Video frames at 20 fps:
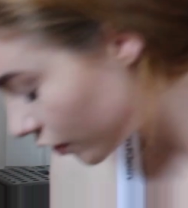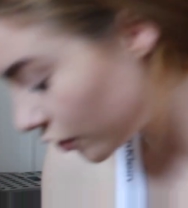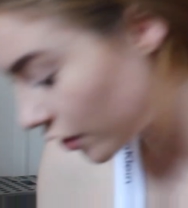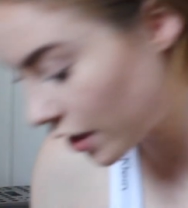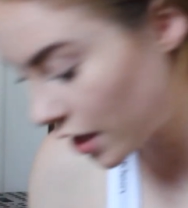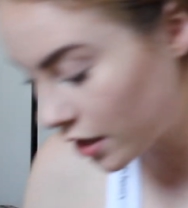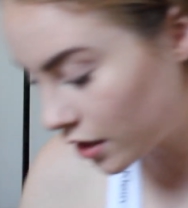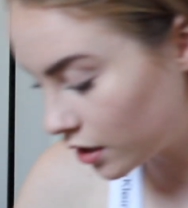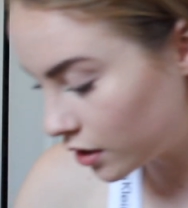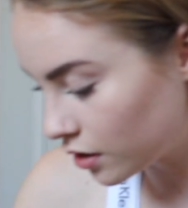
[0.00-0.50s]
So
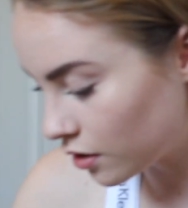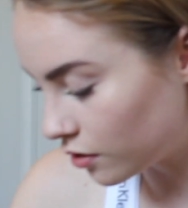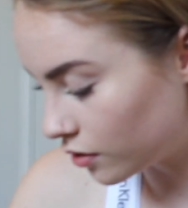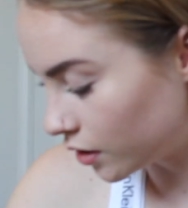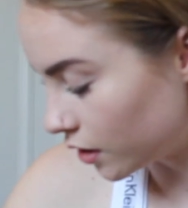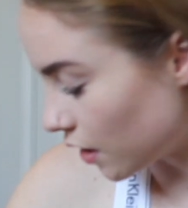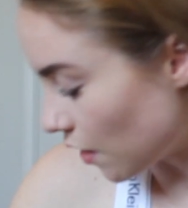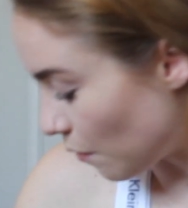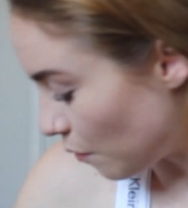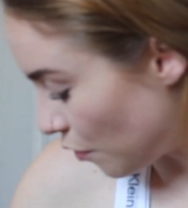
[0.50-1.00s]
I got this little
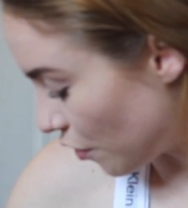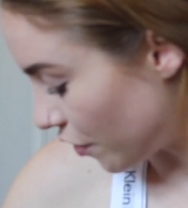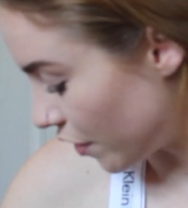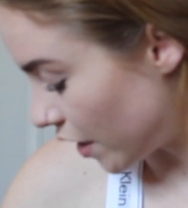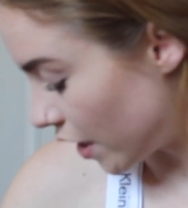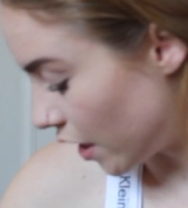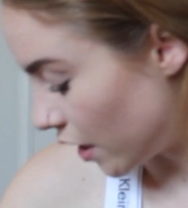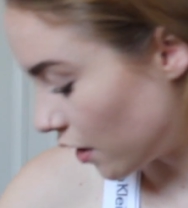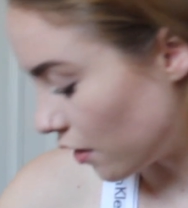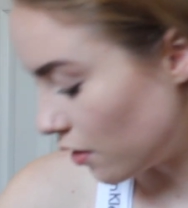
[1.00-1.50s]
sample
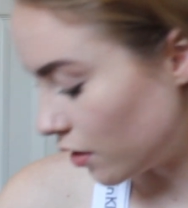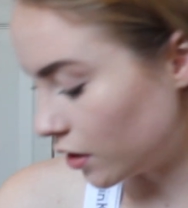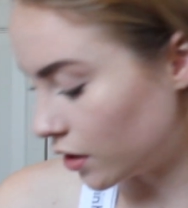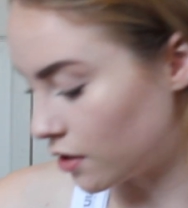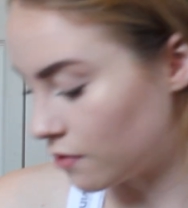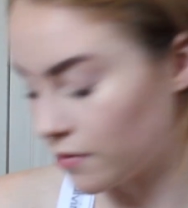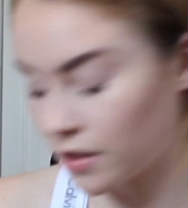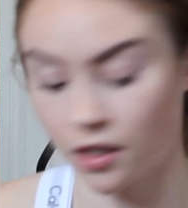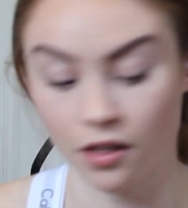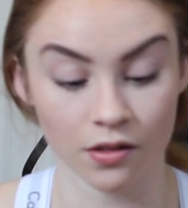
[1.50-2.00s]
thing on
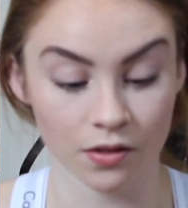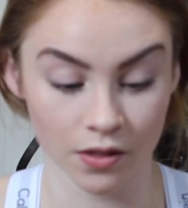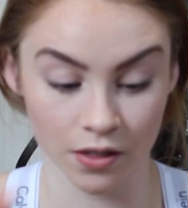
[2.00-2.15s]
something I